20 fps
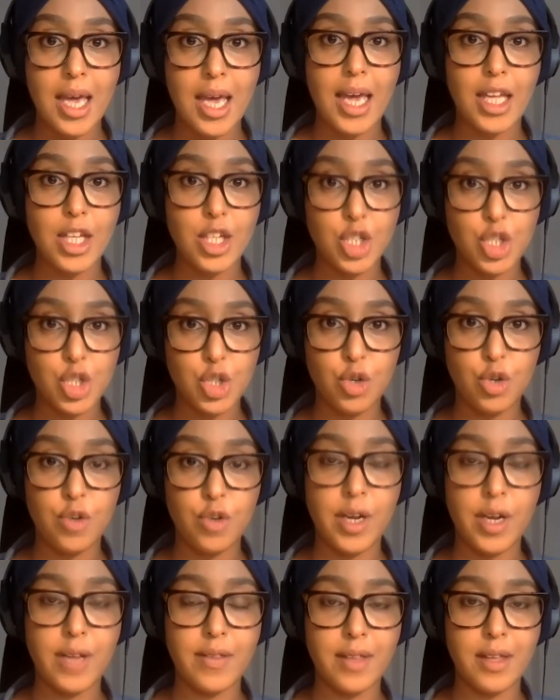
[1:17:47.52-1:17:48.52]

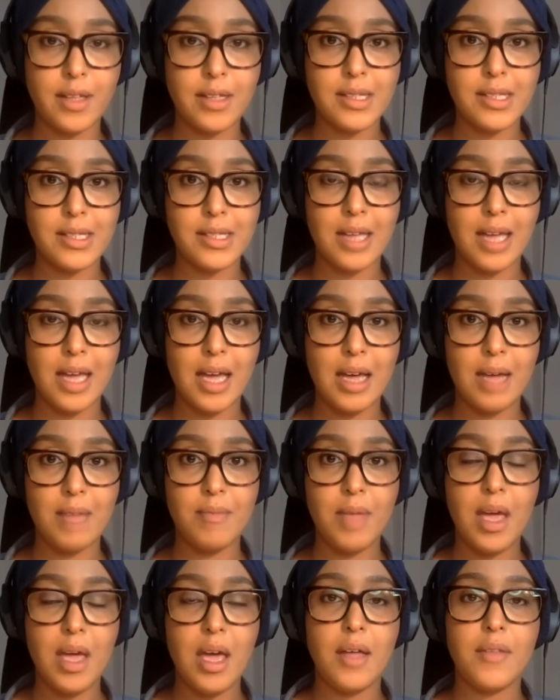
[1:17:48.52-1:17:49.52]
ensuring
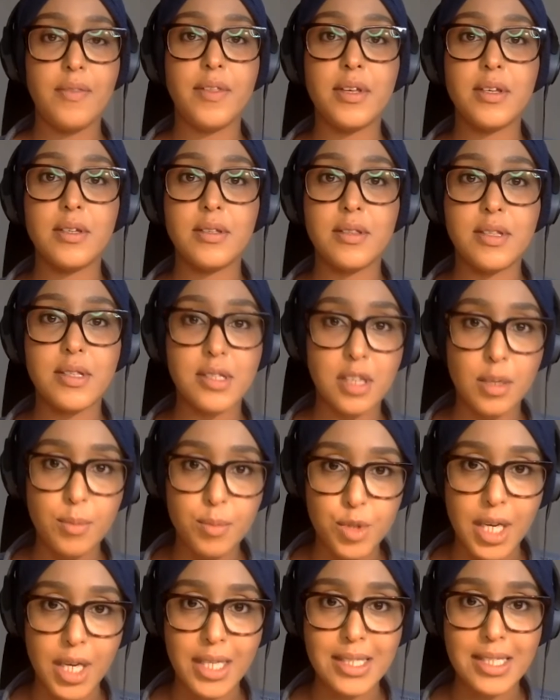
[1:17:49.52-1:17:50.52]
that the
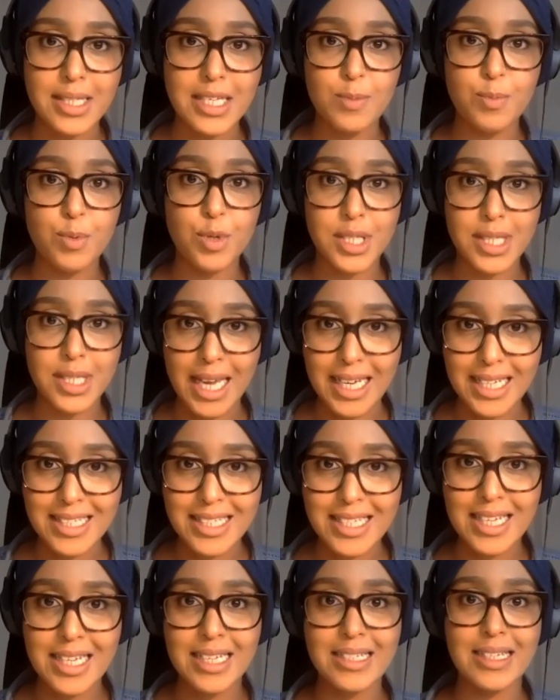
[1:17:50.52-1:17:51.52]
subject is
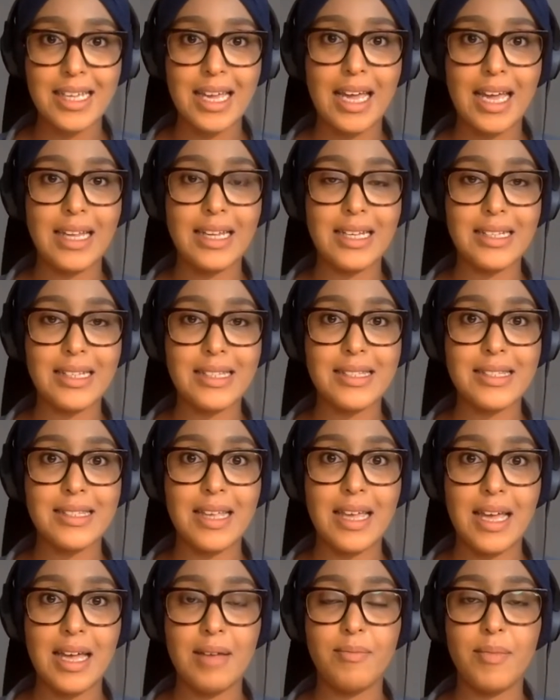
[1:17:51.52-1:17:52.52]
protected, and it's,
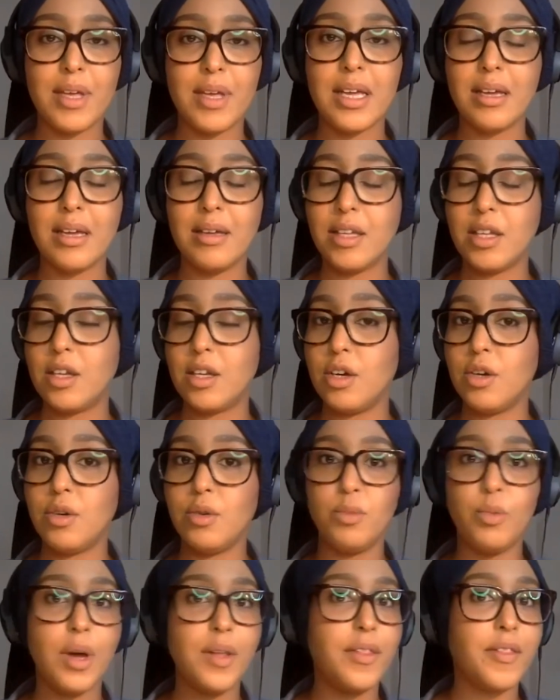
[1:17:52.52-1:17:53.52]
you
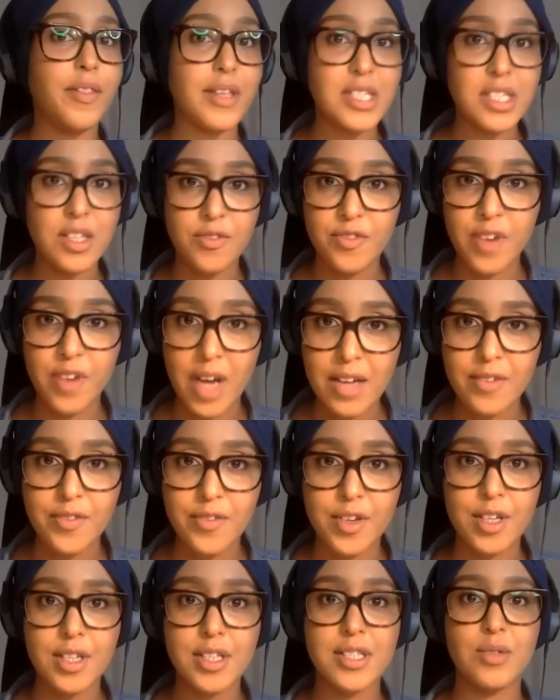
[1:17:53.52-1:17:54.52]
know, whether they're
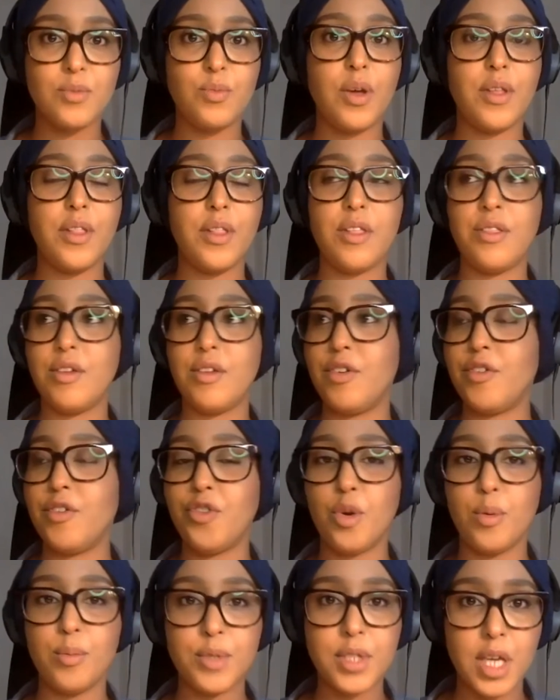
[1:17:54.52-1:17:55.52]
survivors, whether they're
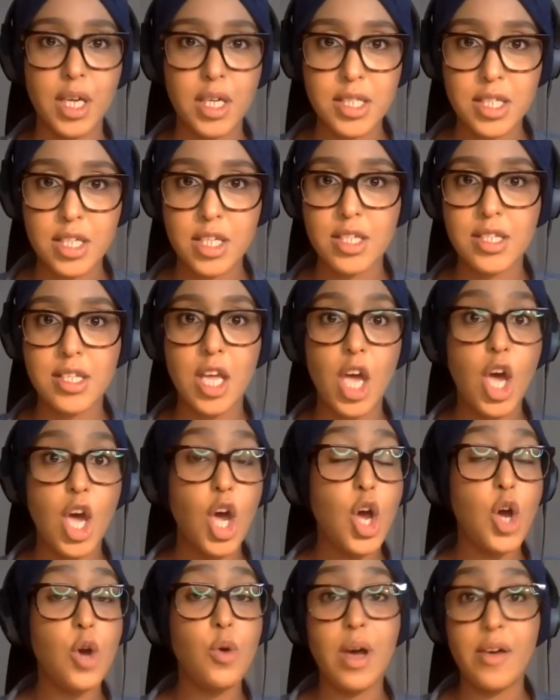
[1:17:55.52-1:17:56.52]
reformed cutters,
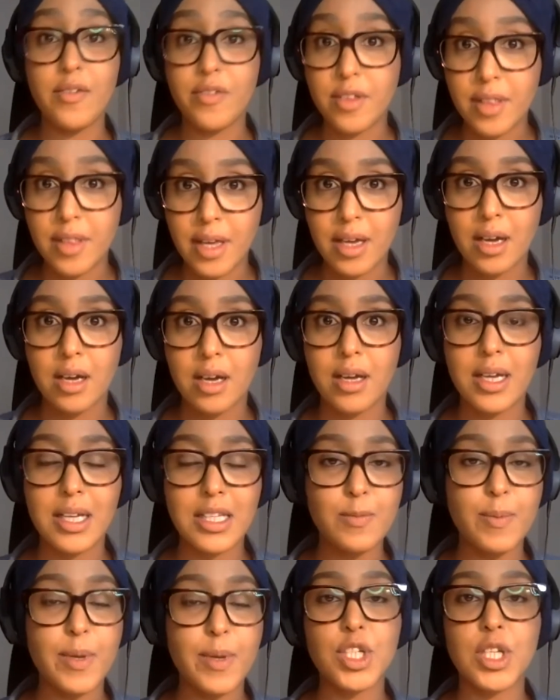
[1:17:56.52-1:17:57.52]
whoever they are,
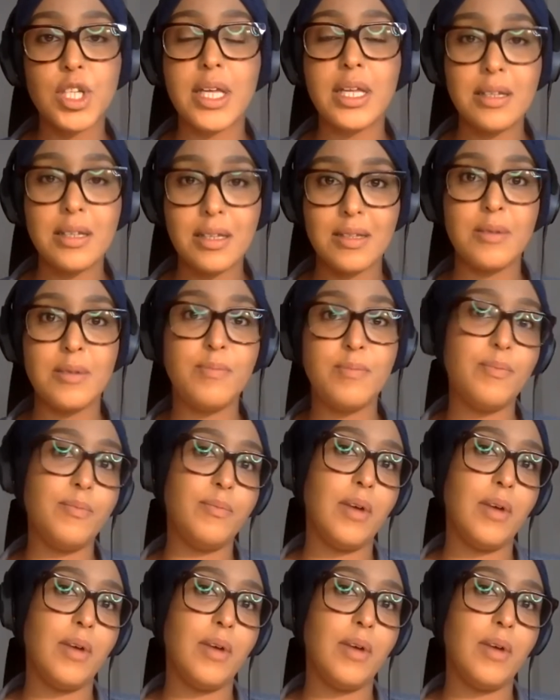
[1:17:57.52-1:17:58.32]
especially